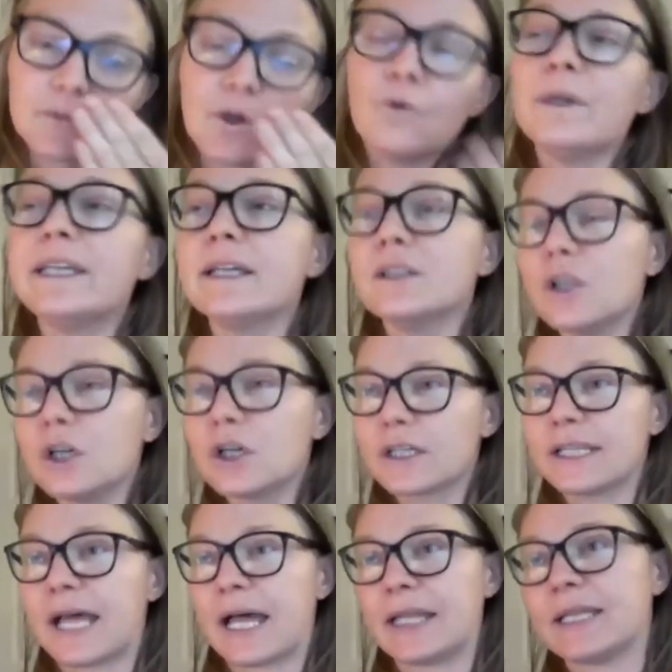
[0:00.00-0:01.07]
we can look
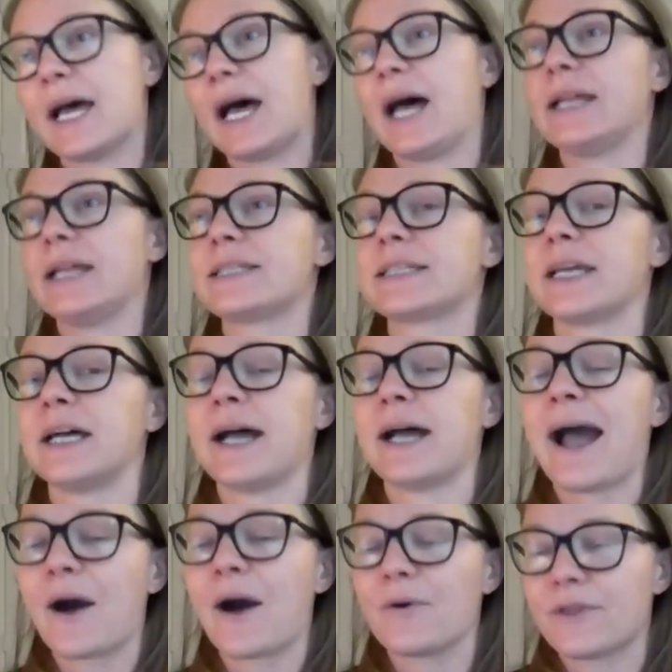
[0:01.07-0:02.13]
then at
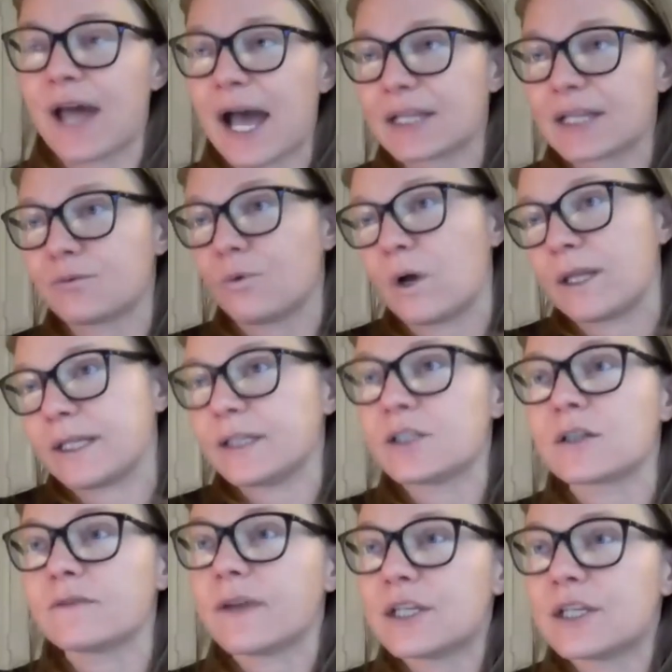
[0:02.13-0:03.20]
how that one
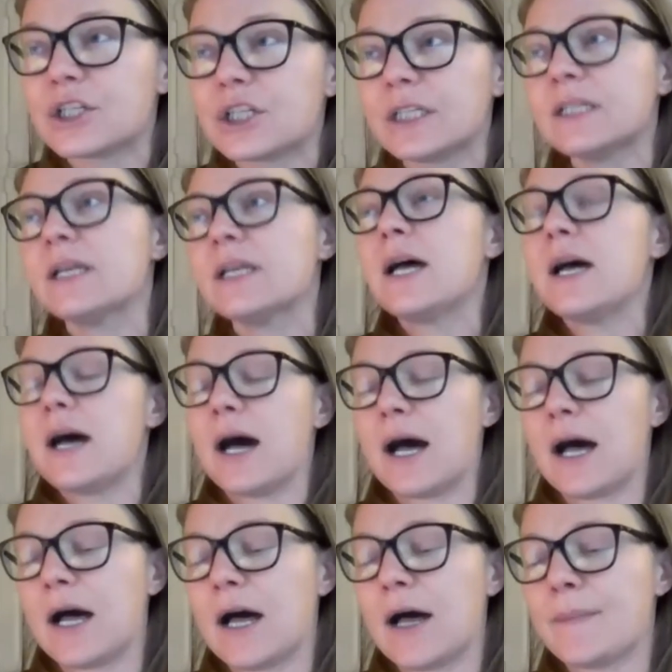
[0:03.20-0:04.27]
intervention,
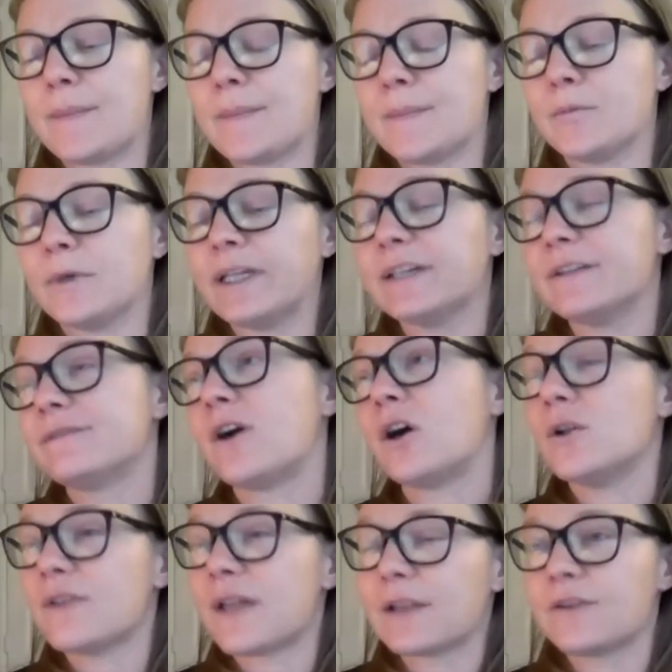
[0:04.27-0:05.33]
we can
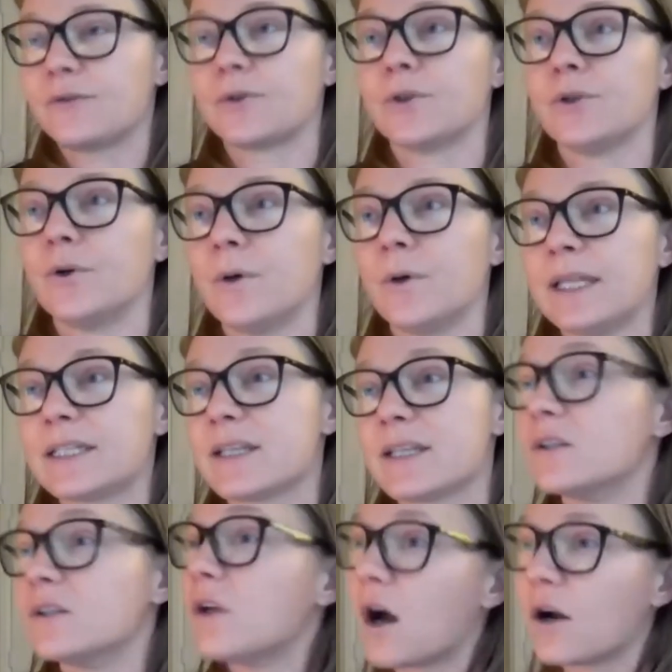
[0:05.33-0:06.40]
follow that through into
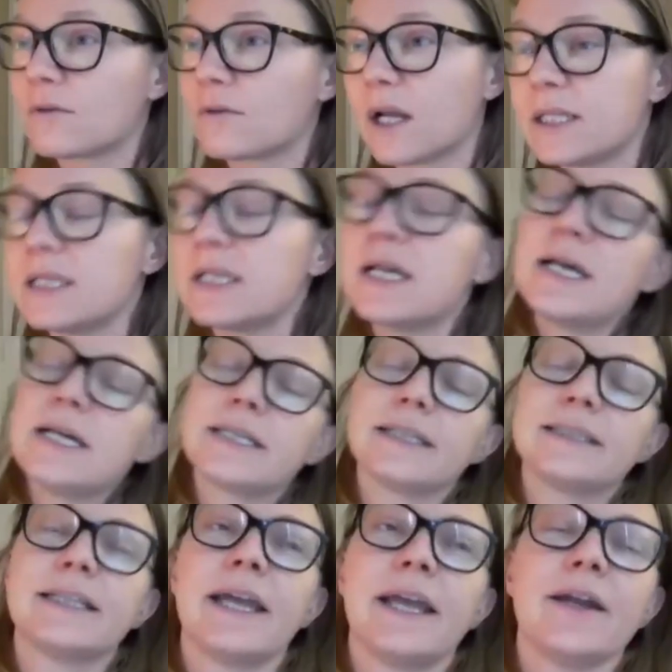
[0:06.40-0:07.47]
the long run to
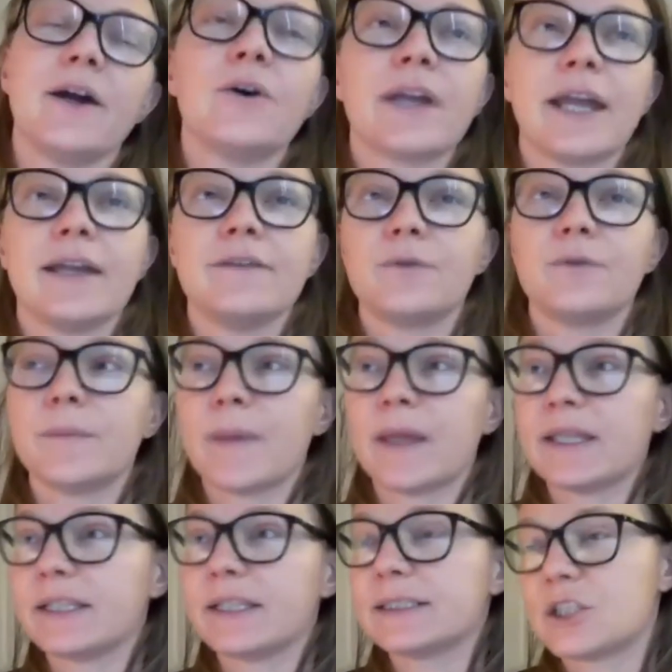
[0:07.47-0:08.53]
say, okay, if we
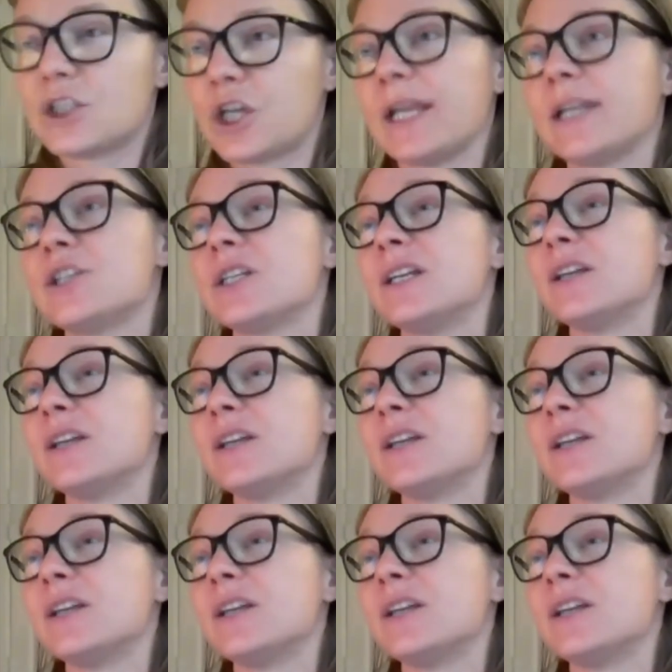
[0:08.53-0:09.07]
make this change in